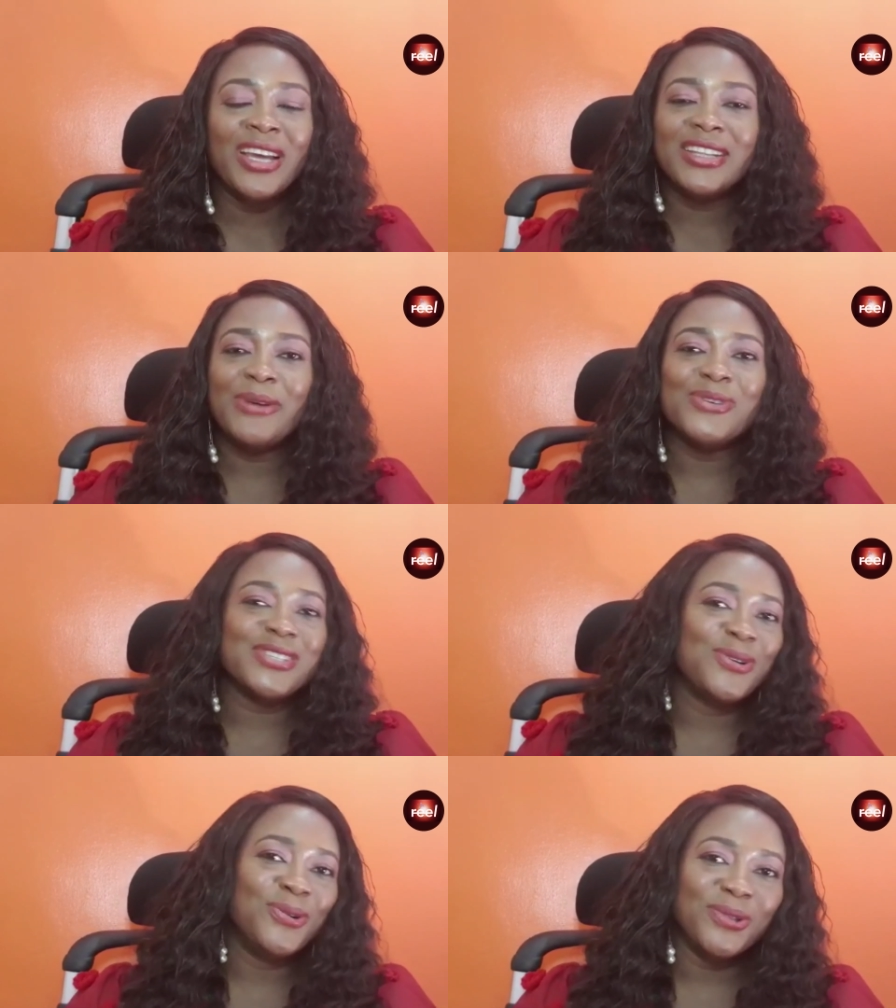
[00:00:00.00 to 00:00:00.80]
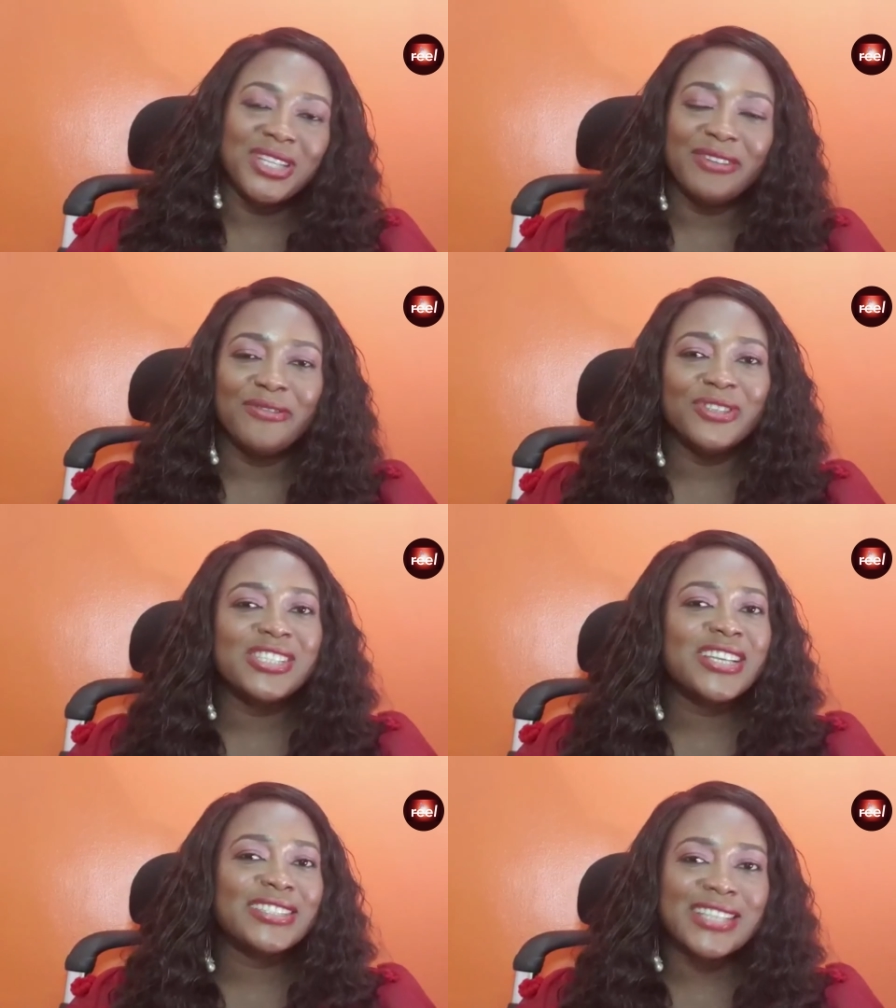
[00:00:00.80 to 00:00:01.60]
That was the whole thing for
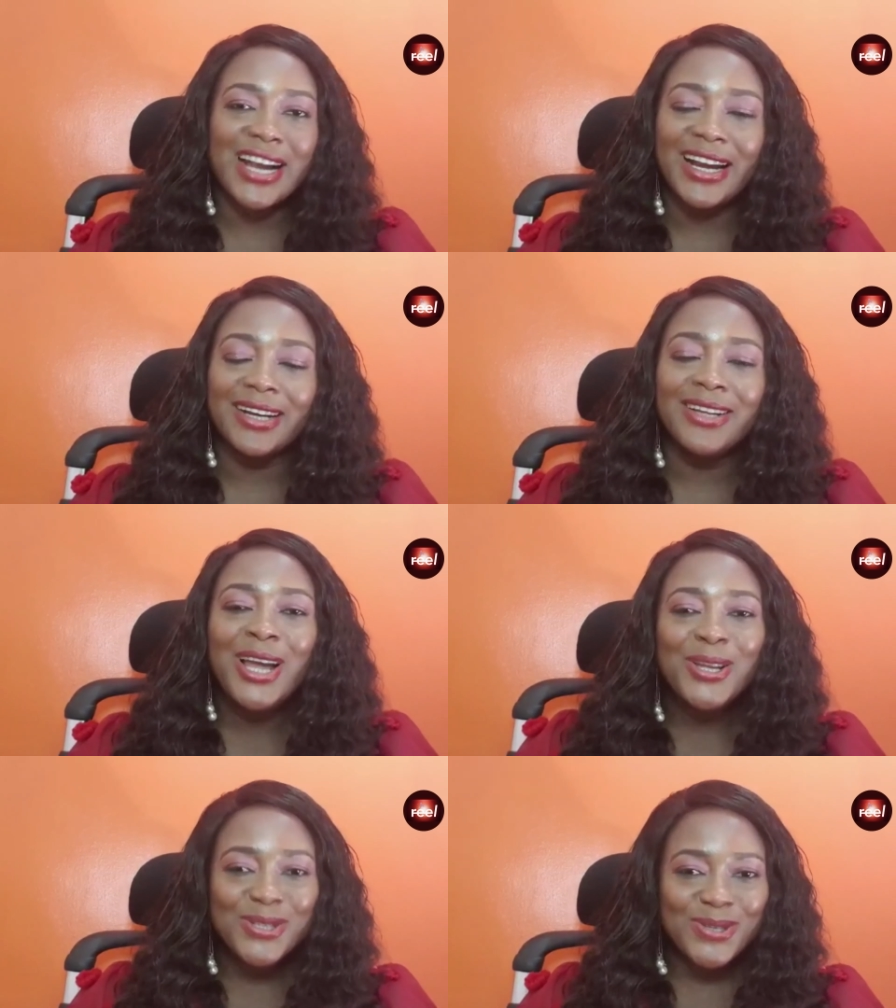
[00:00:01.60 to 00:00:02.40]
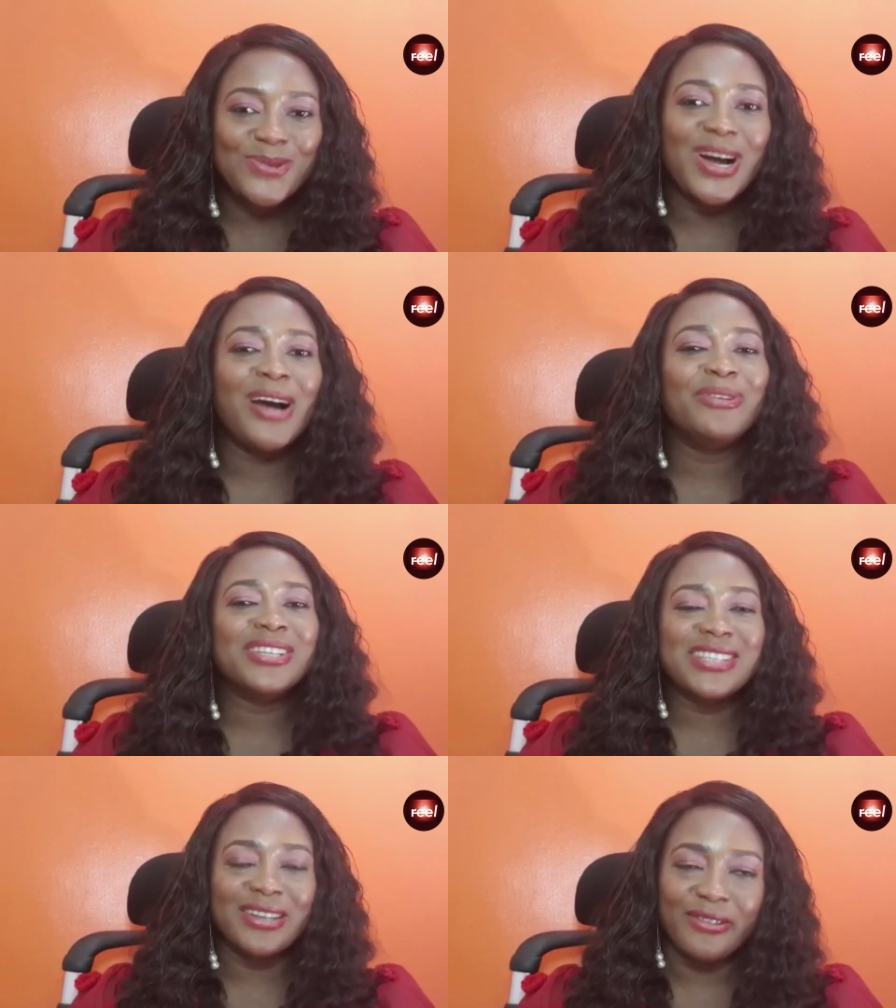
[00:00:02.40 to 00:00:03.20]
this entire two
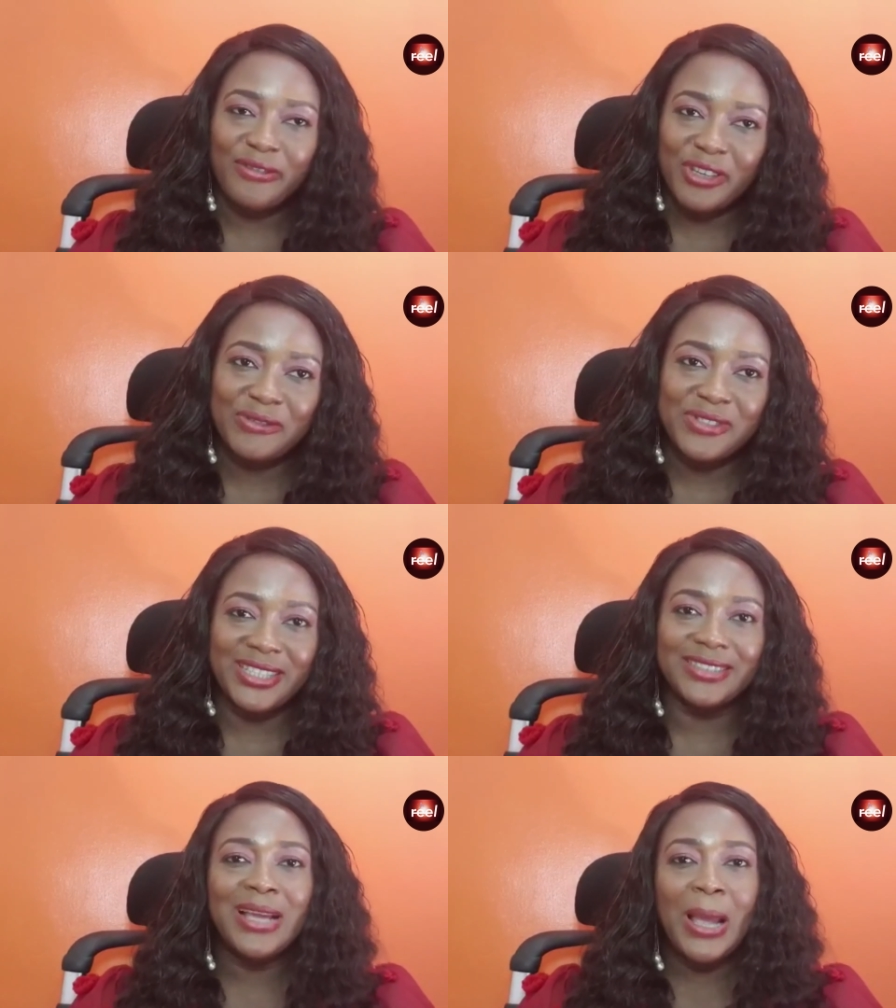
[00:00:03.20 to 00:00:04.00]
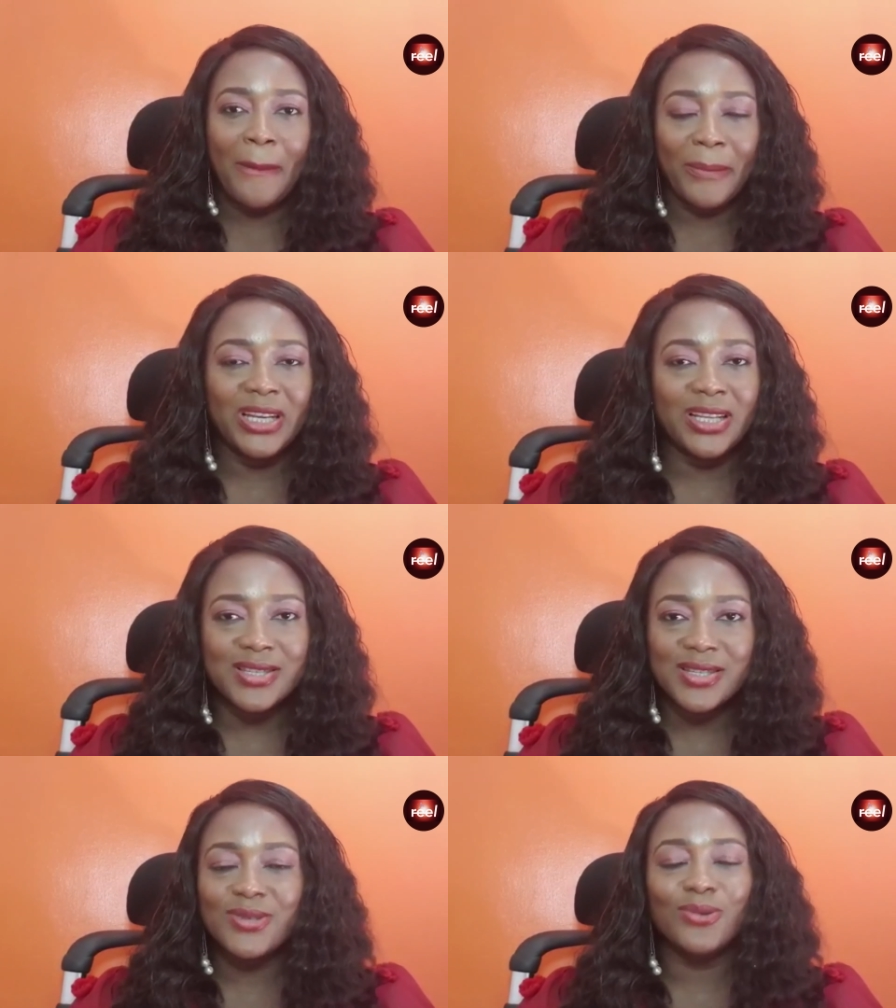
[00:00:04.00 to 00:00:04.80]
hours fifteen
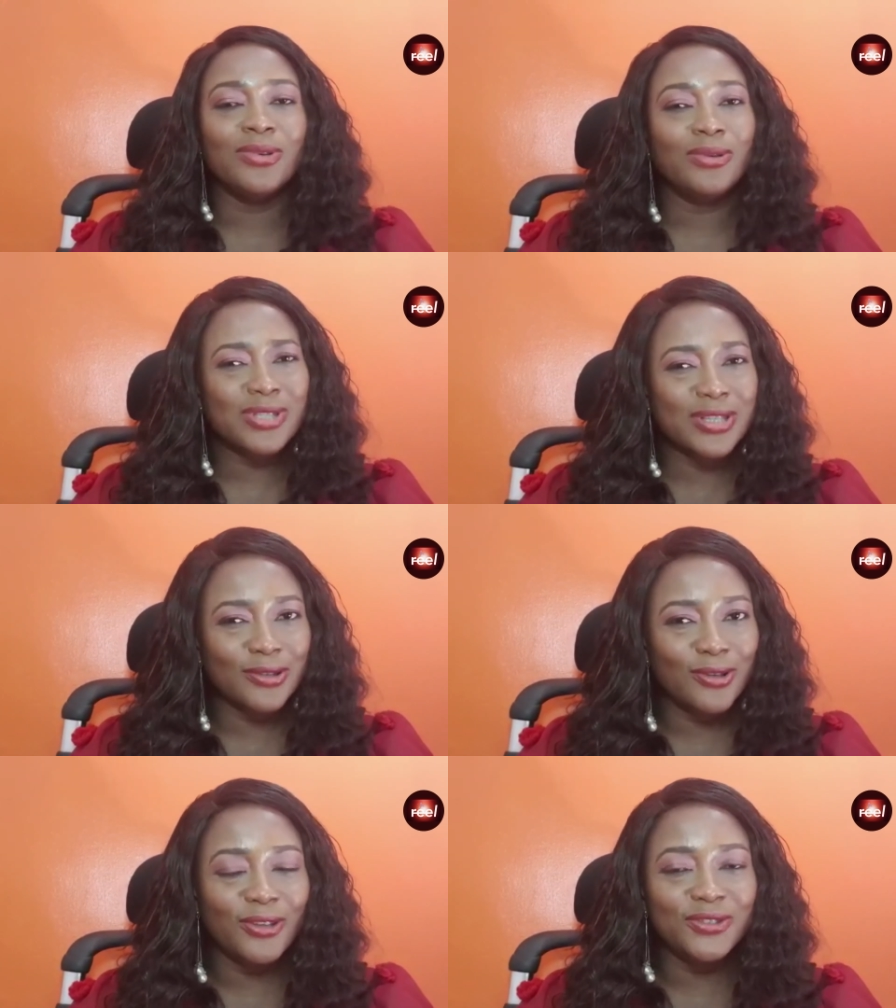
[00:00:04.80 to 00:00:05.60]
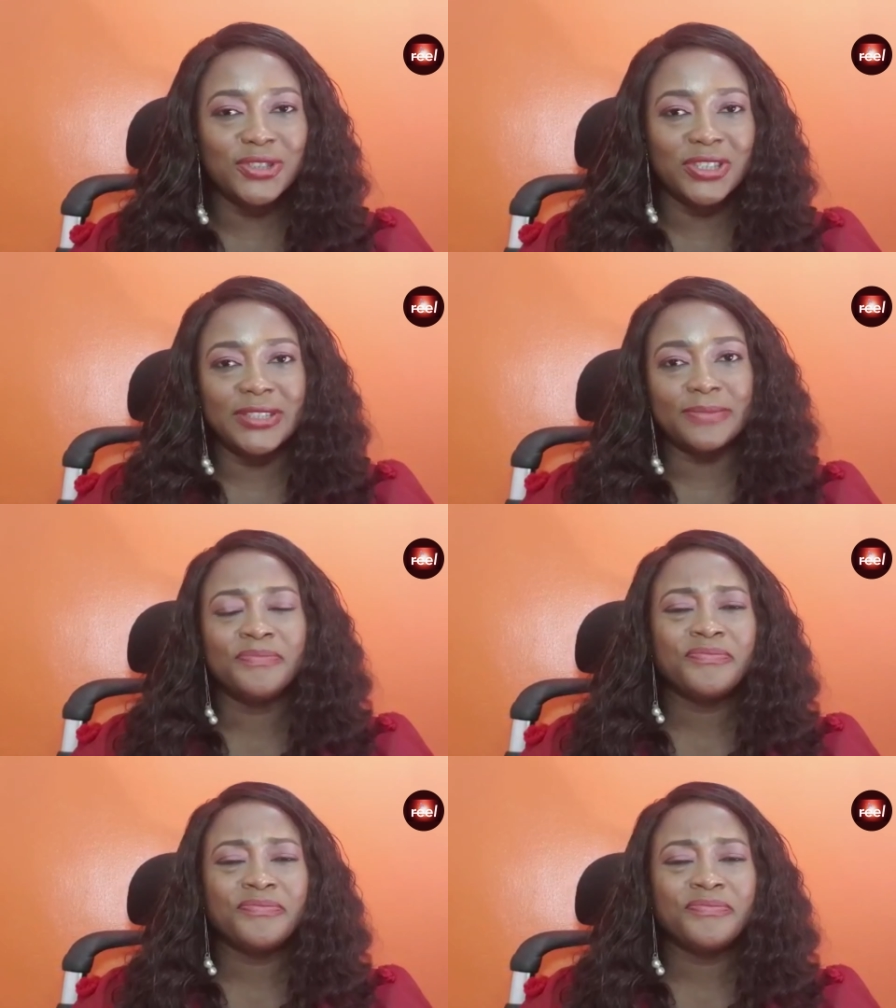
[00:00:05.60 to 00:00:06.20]
minutes. So it was a long journey.